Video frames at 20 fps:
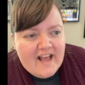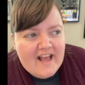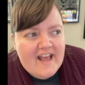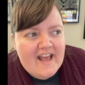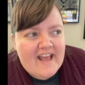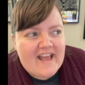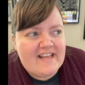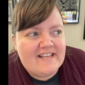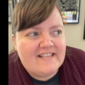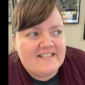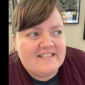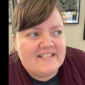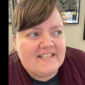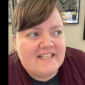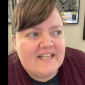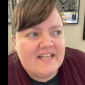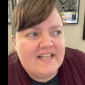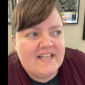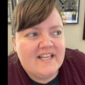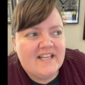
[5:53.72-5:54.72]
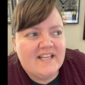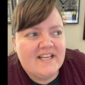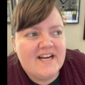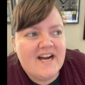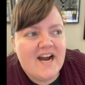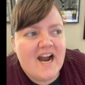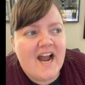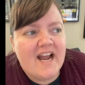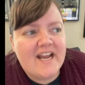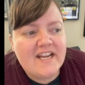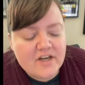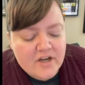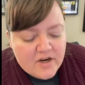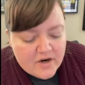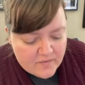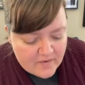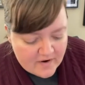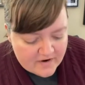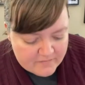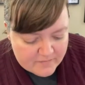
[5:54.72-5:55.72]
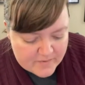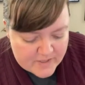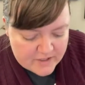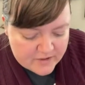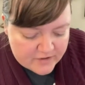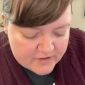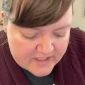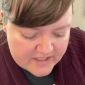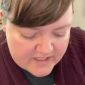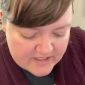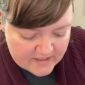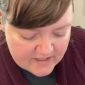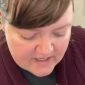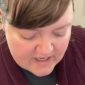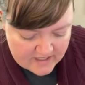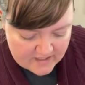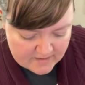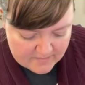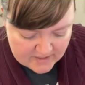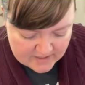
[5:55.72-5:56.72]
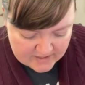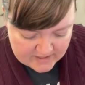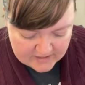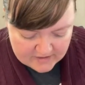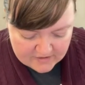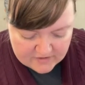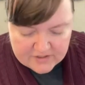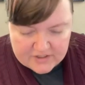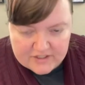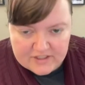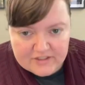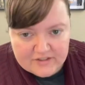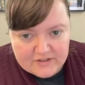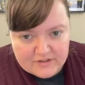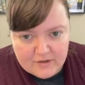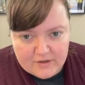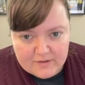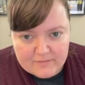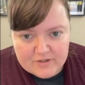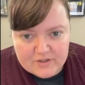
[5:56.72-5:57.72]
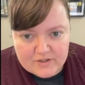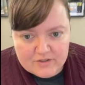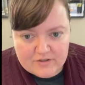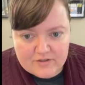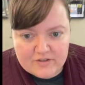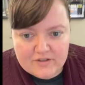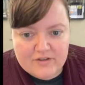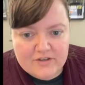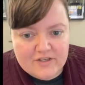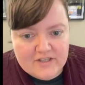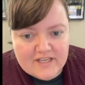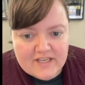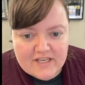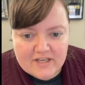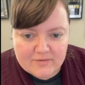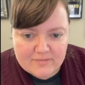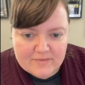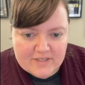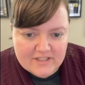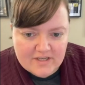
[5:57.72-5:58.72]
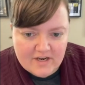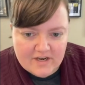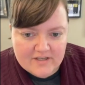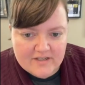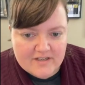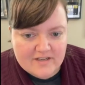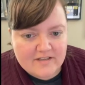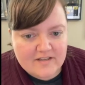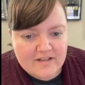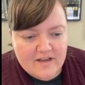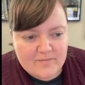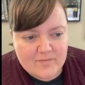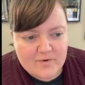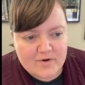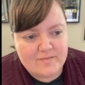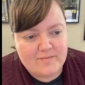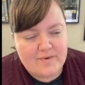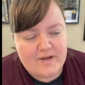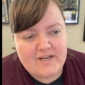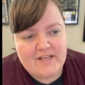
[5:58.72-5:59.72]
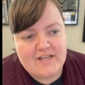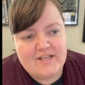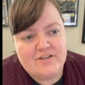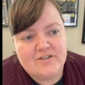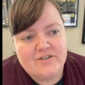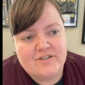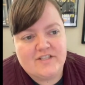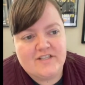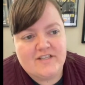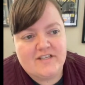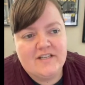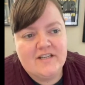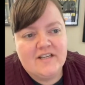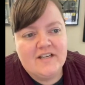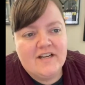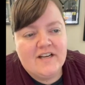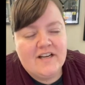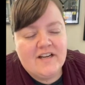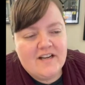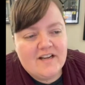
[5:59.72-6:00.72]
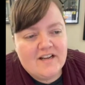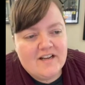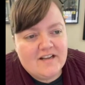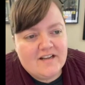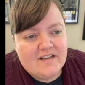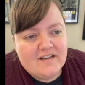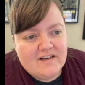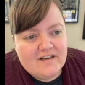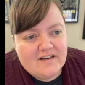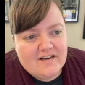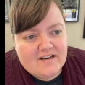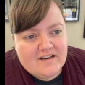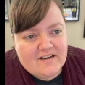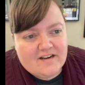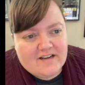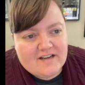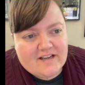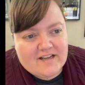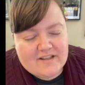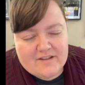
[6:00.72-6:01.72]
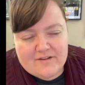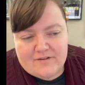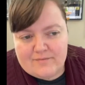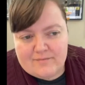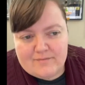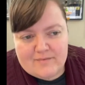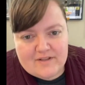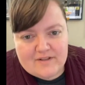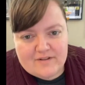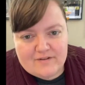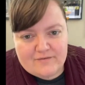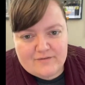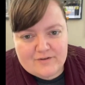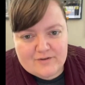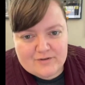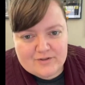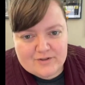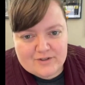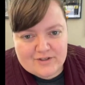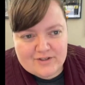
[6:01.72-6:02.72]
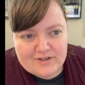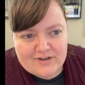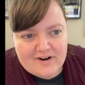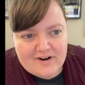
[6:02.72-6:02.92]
And I know I've been learning a lot about energy, so I'm sure you're going to hear me talking a lot more about energy in the future.